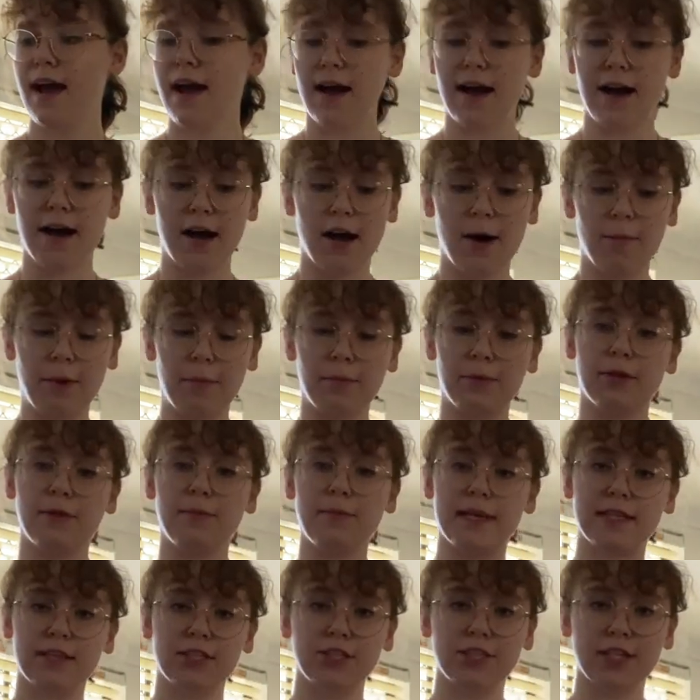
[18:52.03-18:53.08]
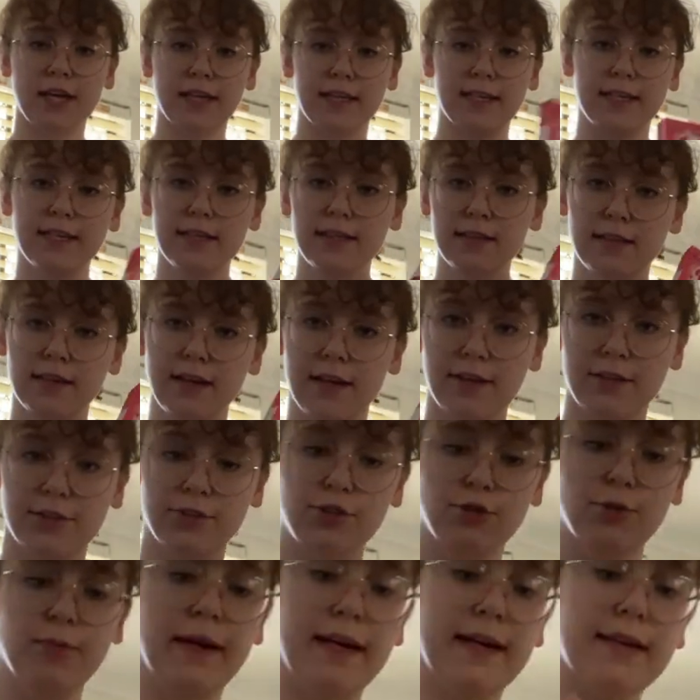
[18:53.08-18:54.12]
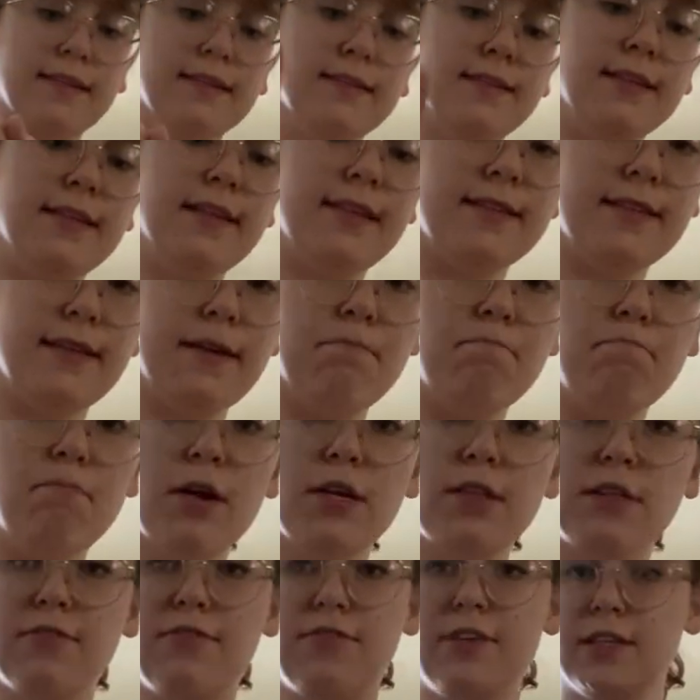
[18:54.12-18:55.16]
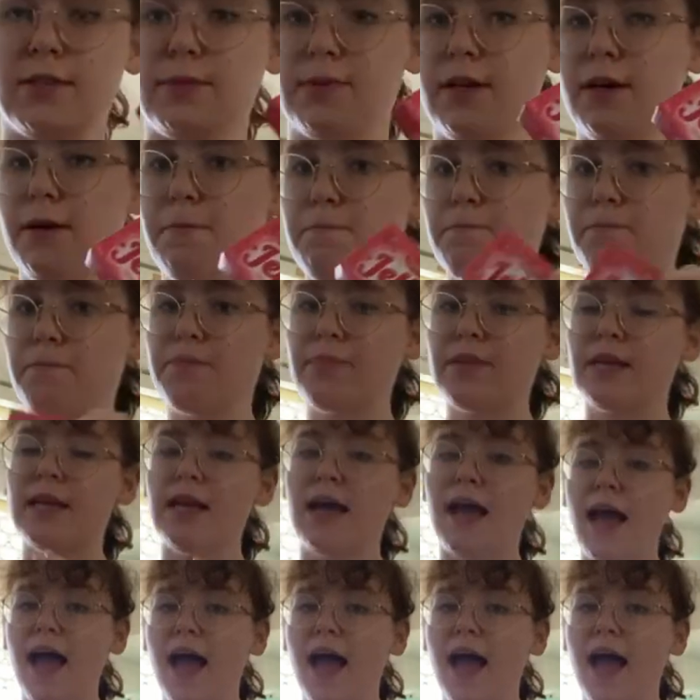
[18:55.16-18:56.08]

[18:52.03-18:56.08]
I'm gonna make the jelly. I got two packets in case I muck the first one up.